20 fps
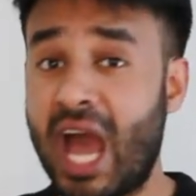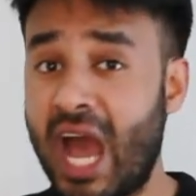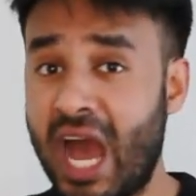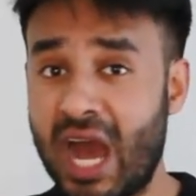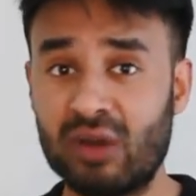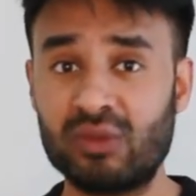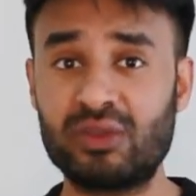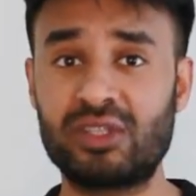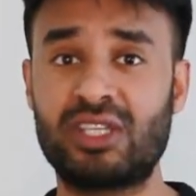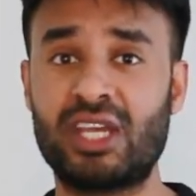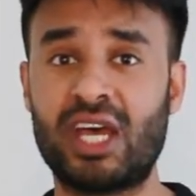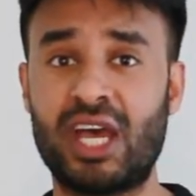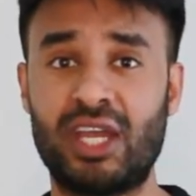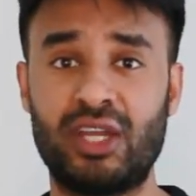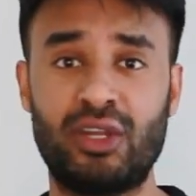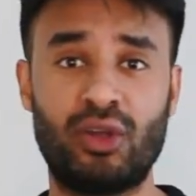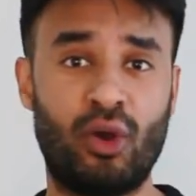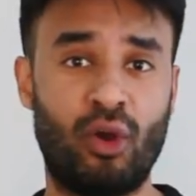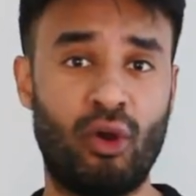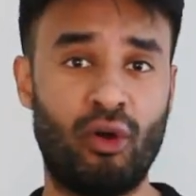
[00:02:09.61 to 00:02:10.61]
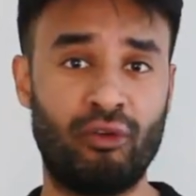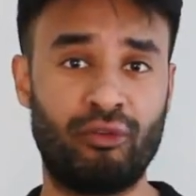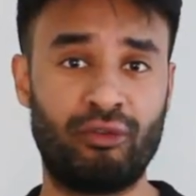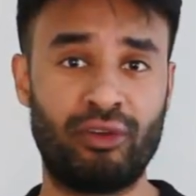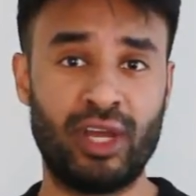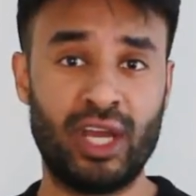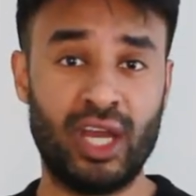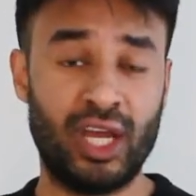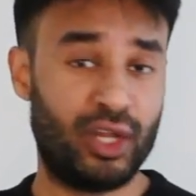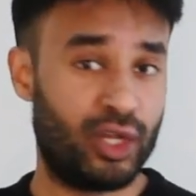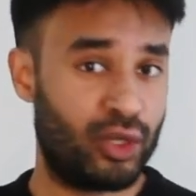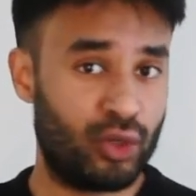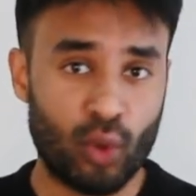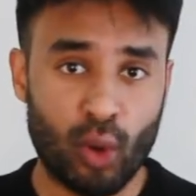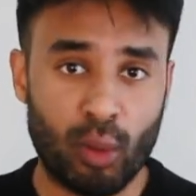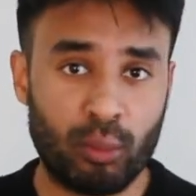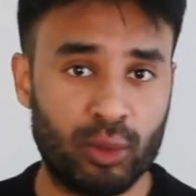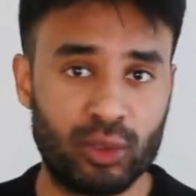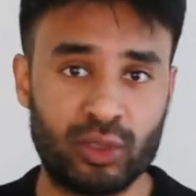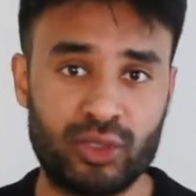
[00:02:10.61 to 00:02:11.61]
outside of the
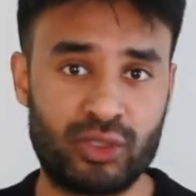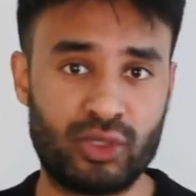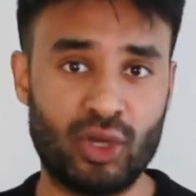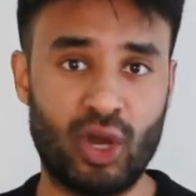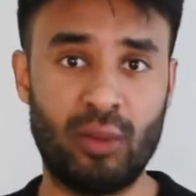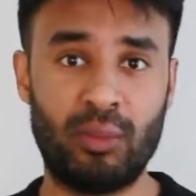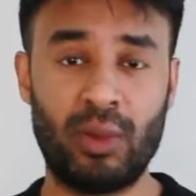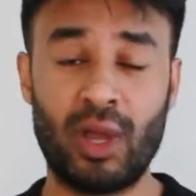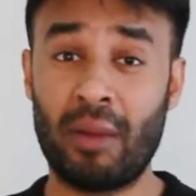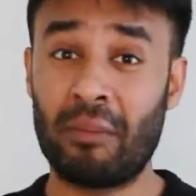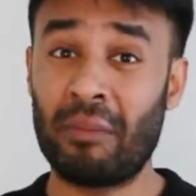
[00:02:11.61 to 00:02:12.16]
normal job,